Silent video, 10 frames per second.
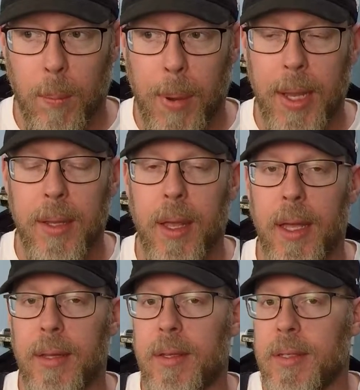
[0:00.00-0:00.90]
but
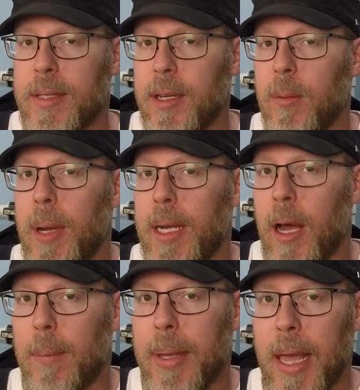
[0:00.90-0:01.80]
it still might
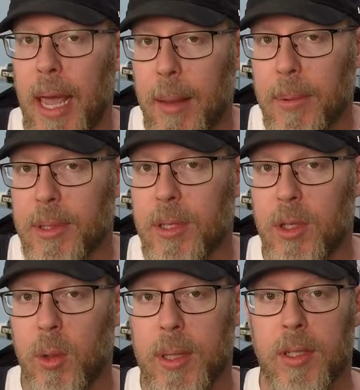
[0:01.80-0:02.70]
not be able to
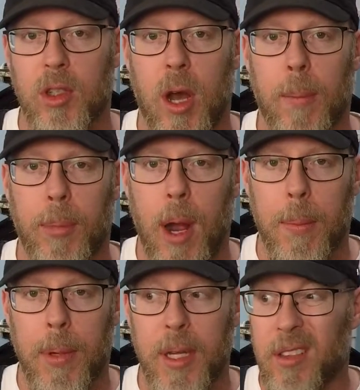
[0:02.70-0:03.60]
do its job
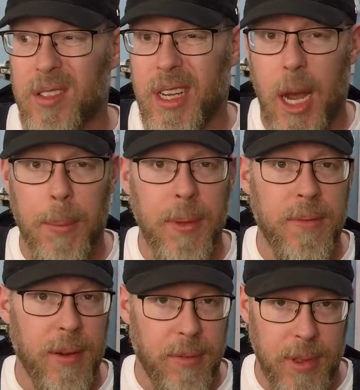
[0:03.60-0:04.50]
properly. There's a couple of
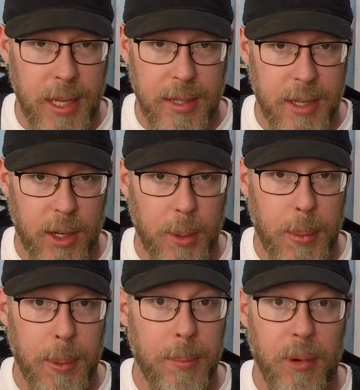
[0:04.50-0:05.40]
different things that could
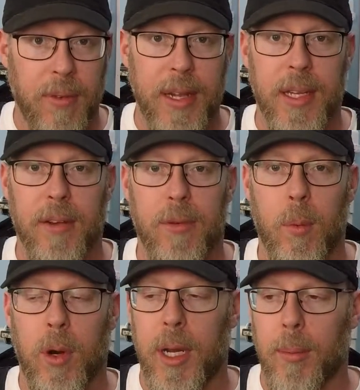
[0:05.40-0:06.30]
be preventing it from
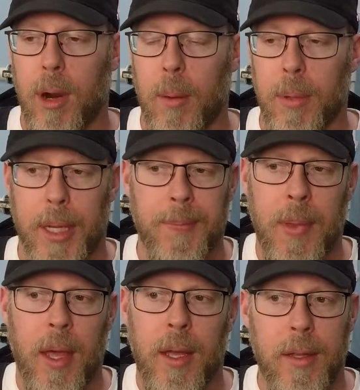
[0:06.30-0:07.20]
working properly. To
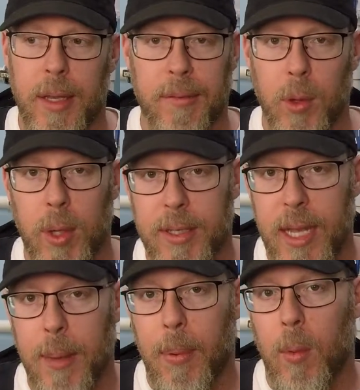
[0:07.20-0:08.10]
give you an
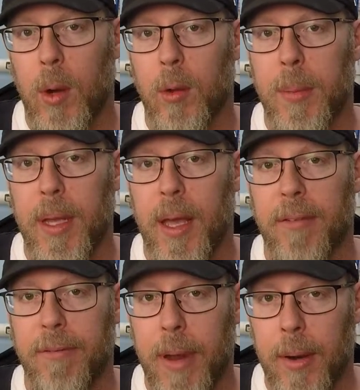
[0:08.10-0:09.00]
example, one would be a
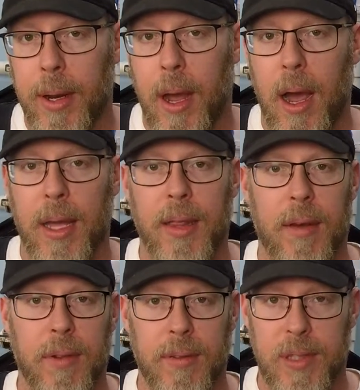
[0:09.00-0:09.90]
very high
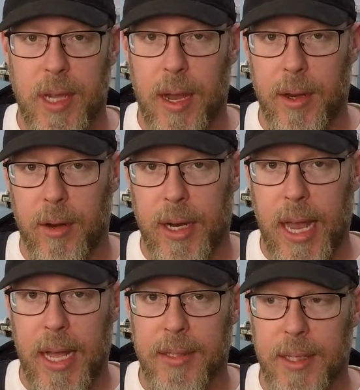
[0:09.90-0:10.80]
level of cyanuric
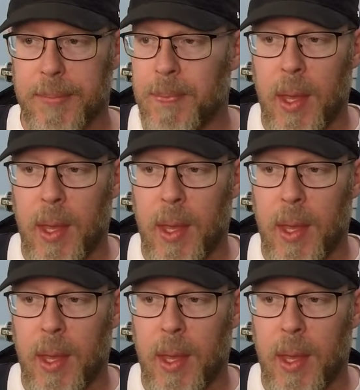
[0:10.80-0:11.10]
acid